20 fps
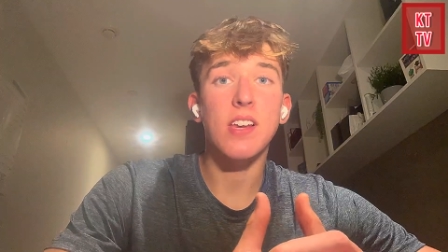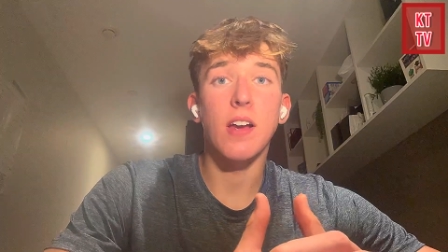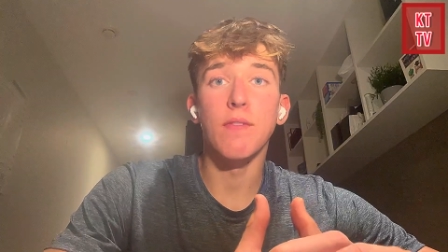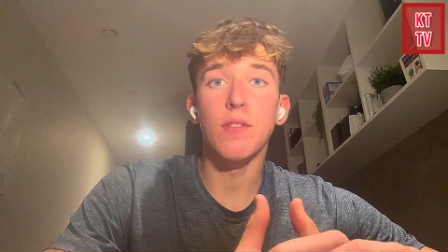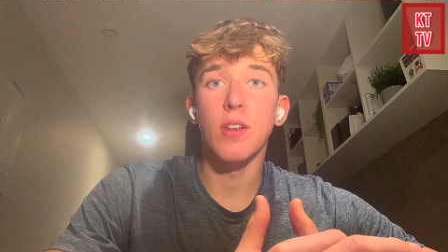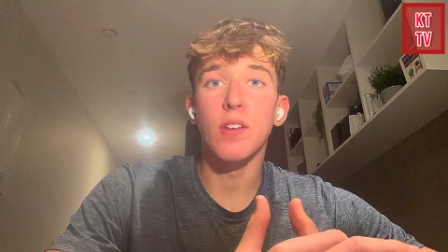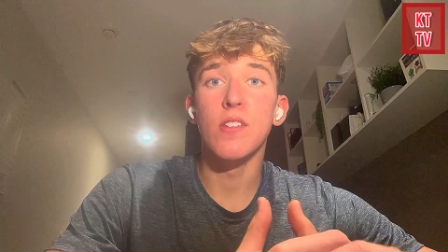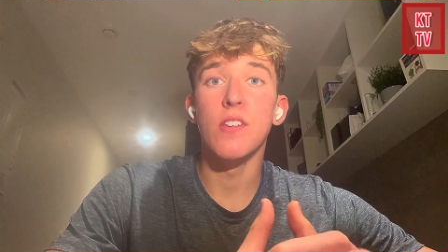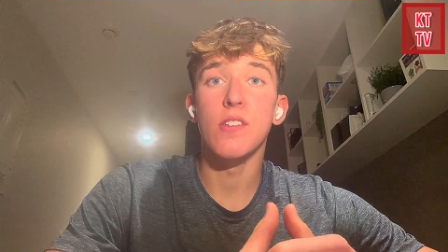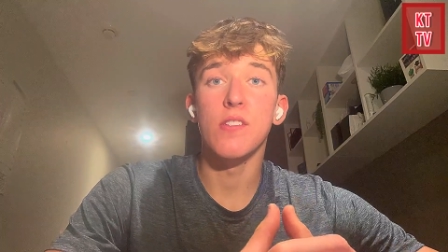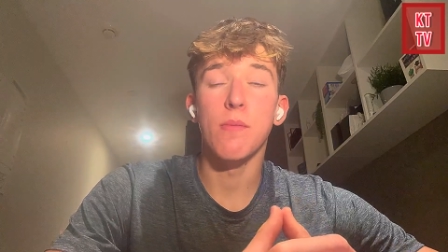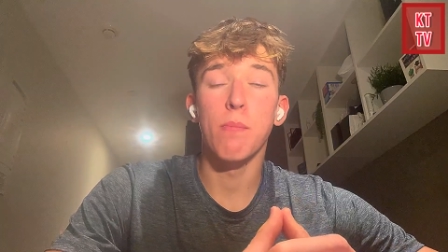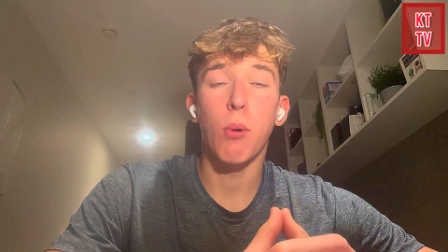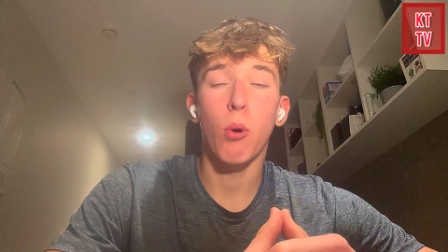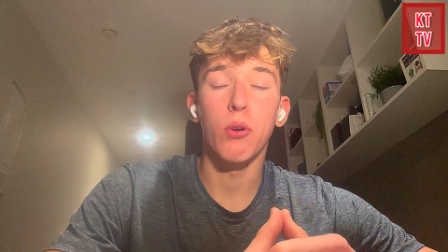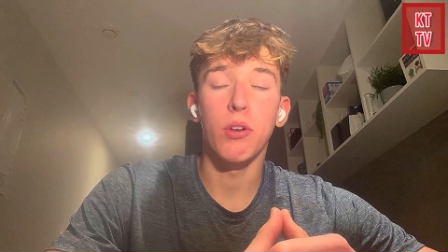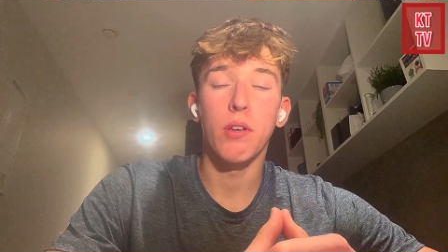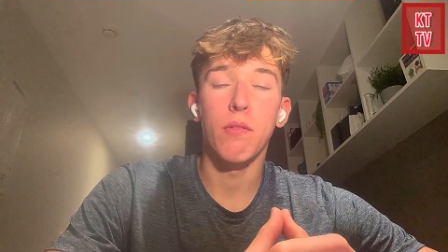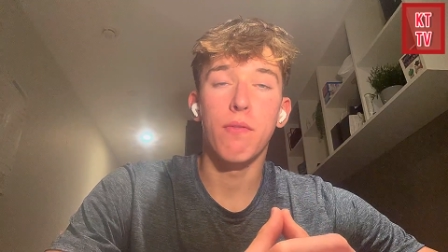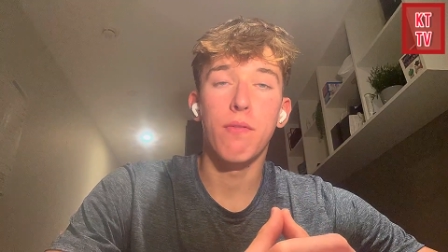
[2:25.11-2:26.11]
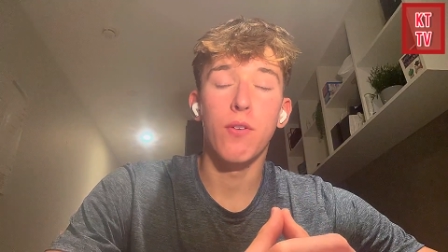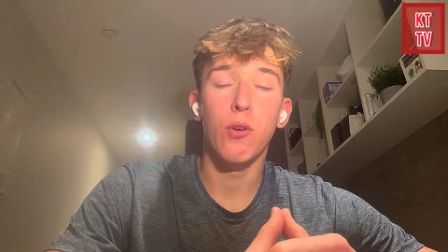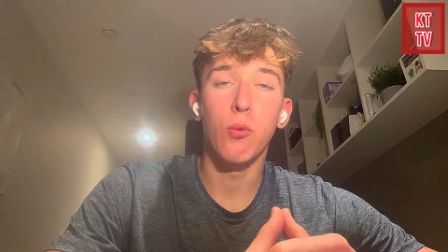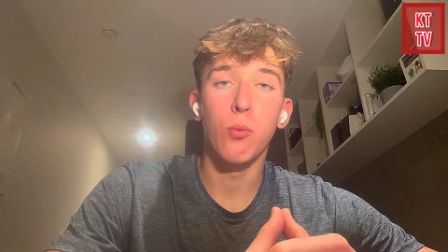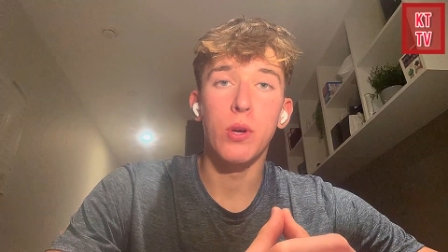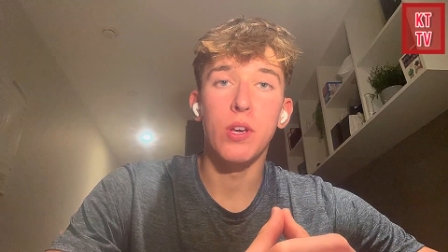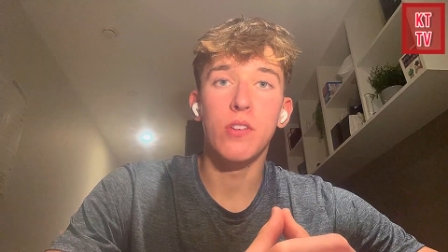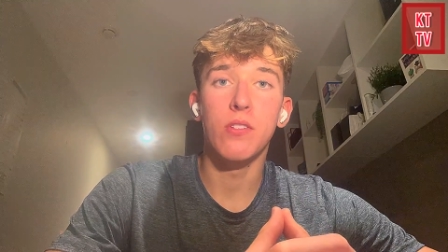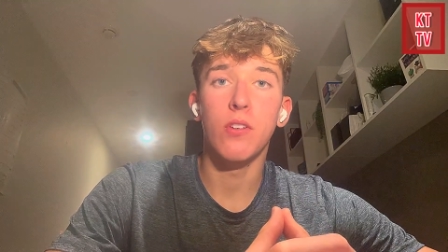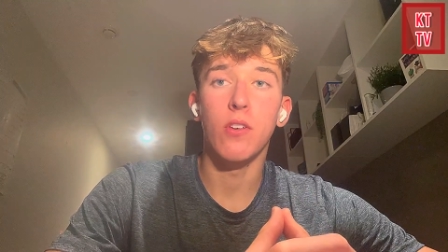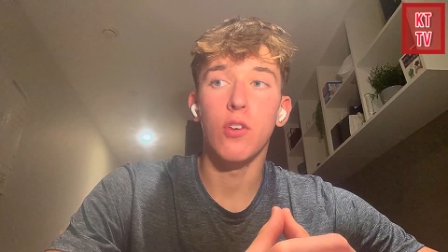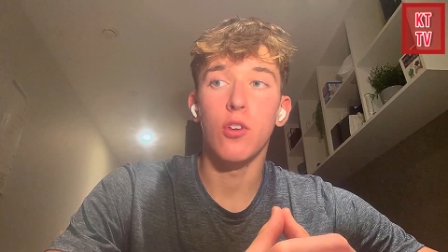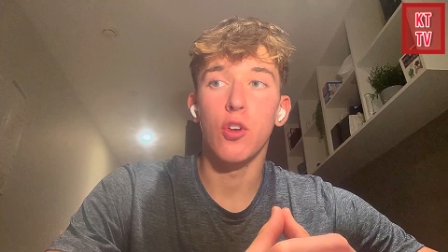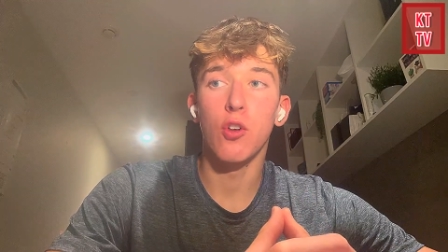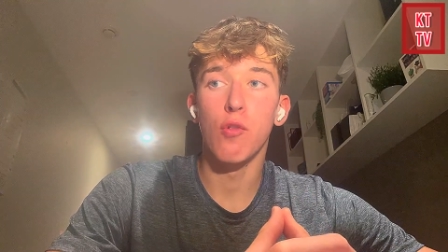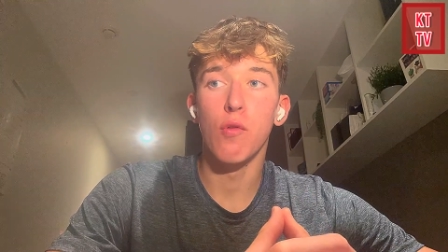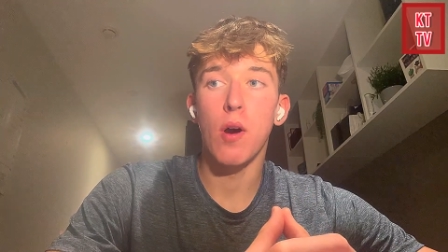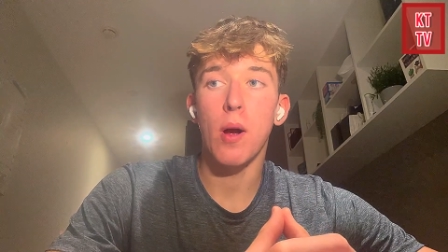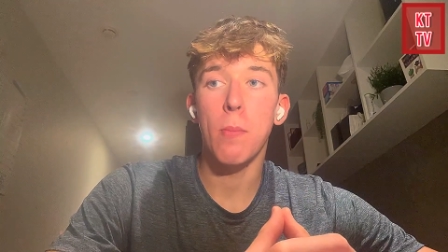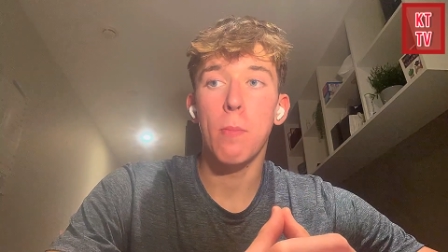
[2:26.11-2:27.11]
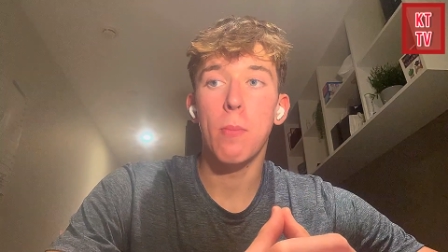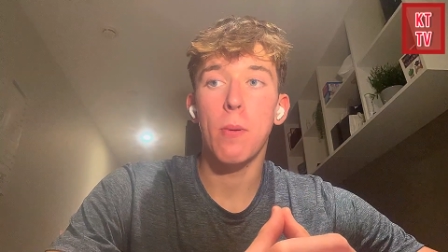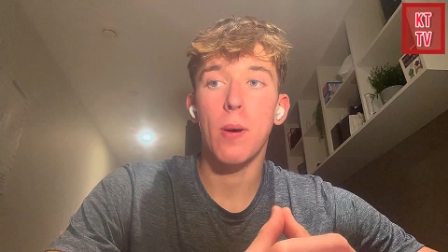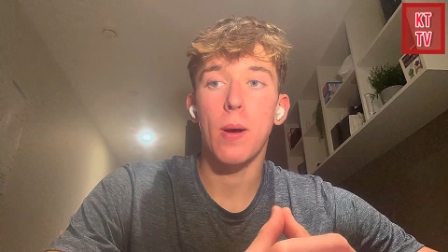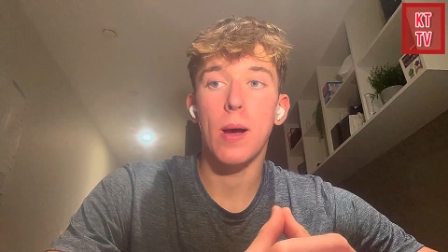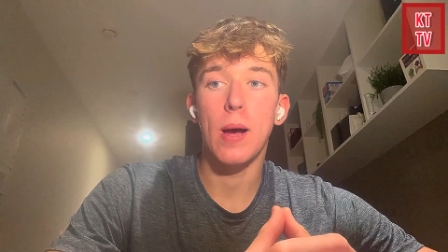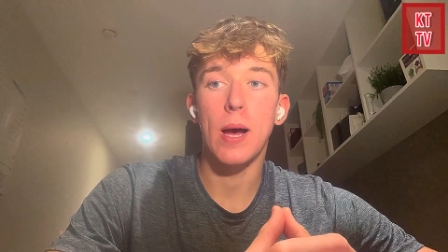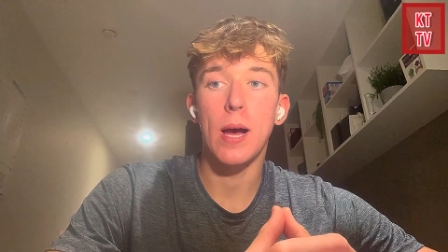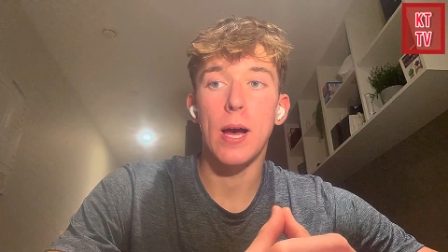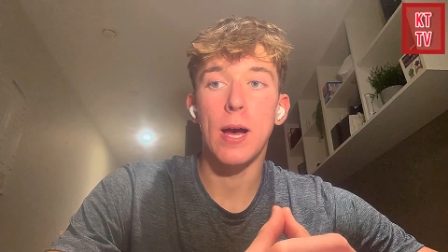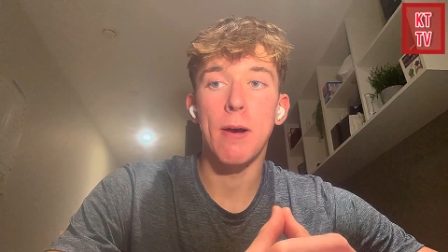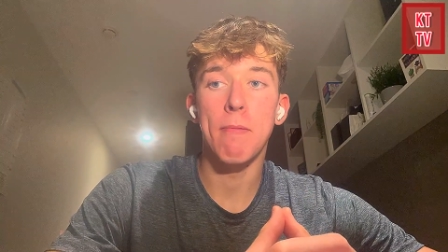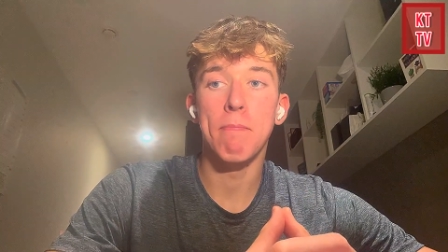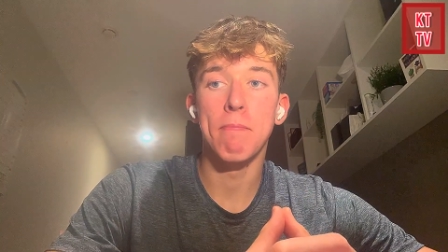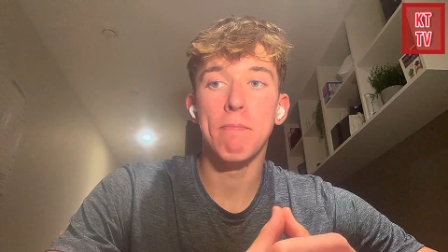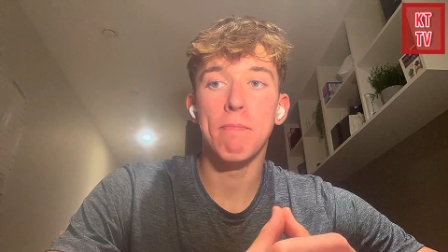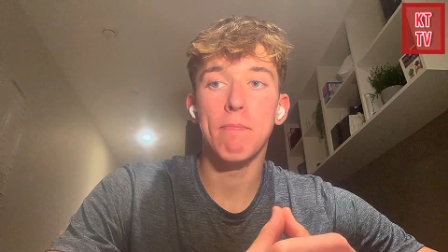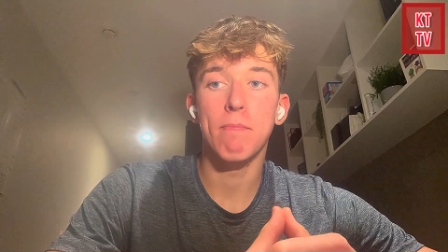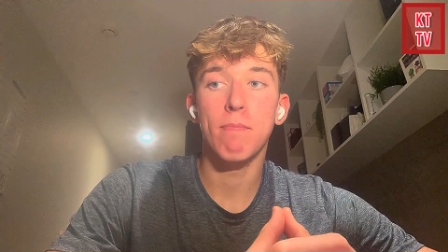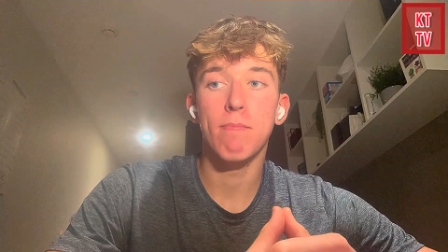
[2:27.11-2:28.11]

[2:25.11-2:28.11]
after a disappointing few weeks in Europe, um,